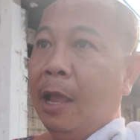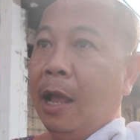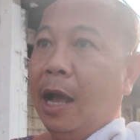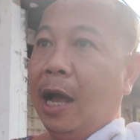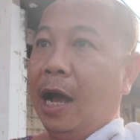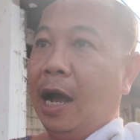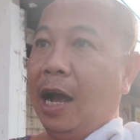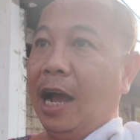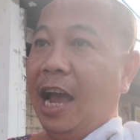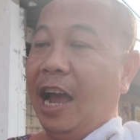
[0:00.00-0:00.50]

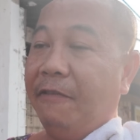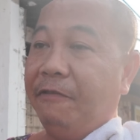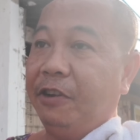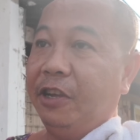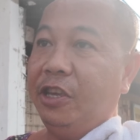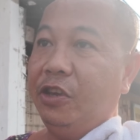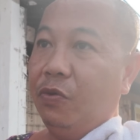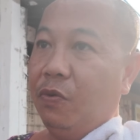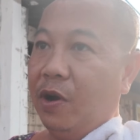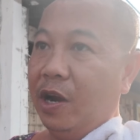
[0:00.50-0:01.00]
Uh,
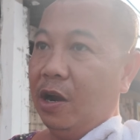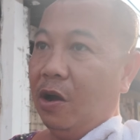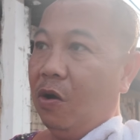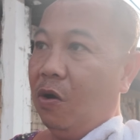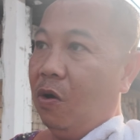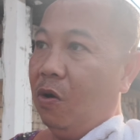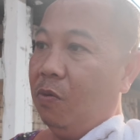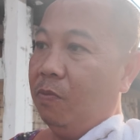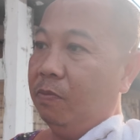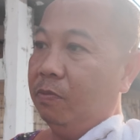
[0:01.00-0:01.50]
after he went
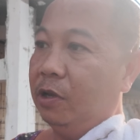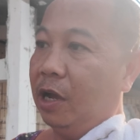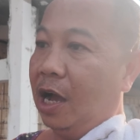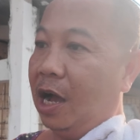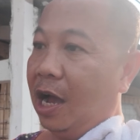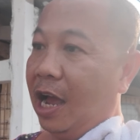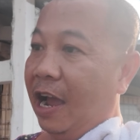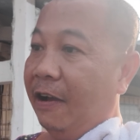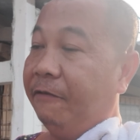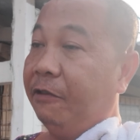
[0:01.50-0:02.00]
home,
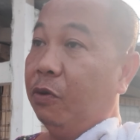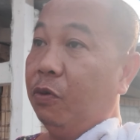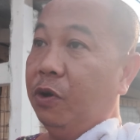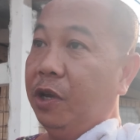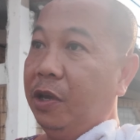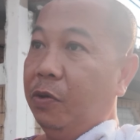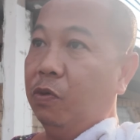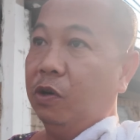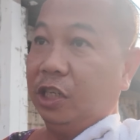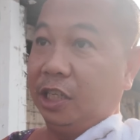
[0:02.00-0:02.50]
uh, after
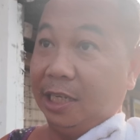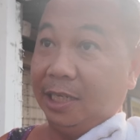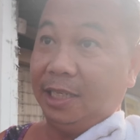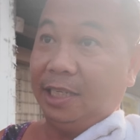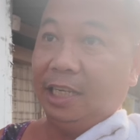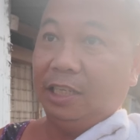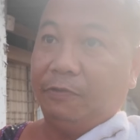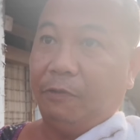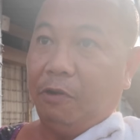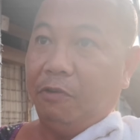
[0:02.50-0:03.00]
we were
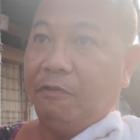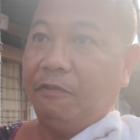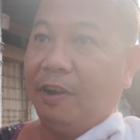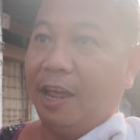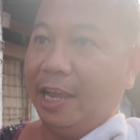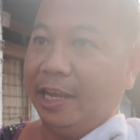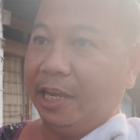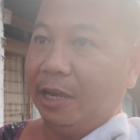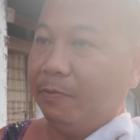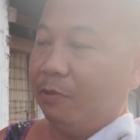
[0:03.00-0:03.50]
successful in
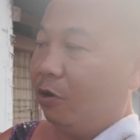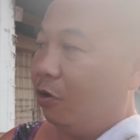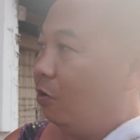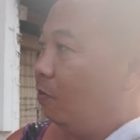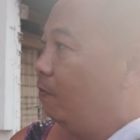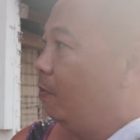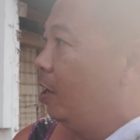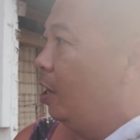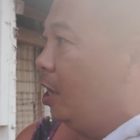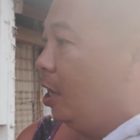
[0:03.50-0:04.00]
flying him
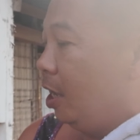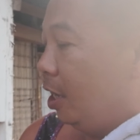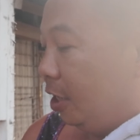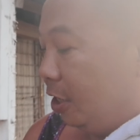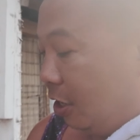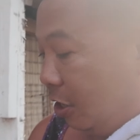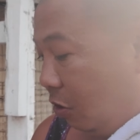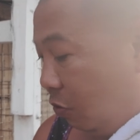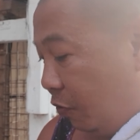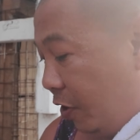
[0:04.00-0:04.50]
home,
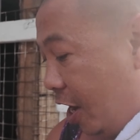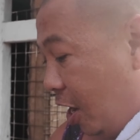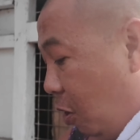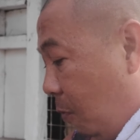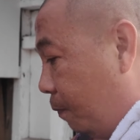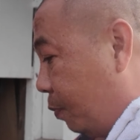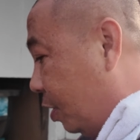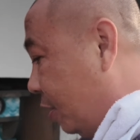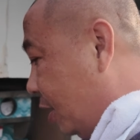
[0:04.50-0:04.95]
you know, we helped